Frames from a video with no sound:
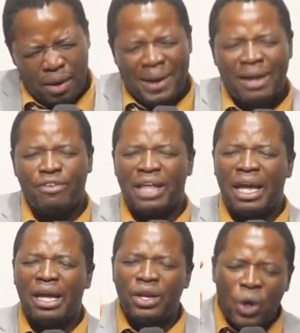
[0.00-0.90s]
May
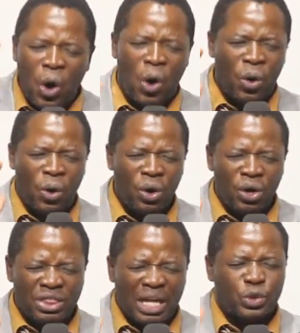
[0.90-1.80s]
they
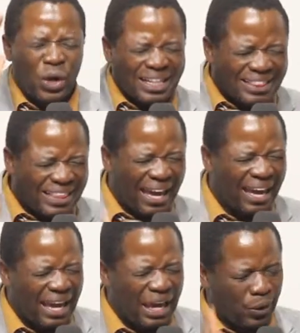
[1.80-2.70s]
know that you are
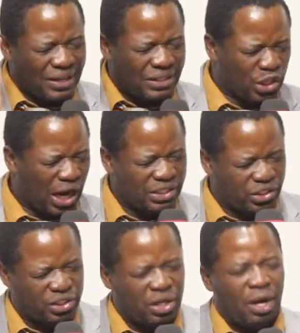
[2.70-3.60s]
there and you are in
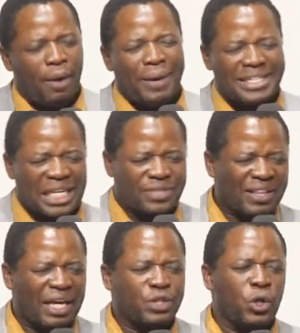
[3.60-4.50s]
charge. Bless us,
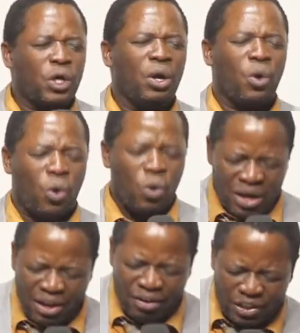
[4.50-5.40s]
Father, as we
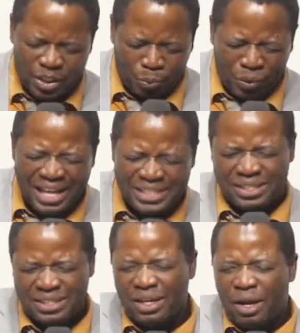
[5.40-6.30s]
leave this place.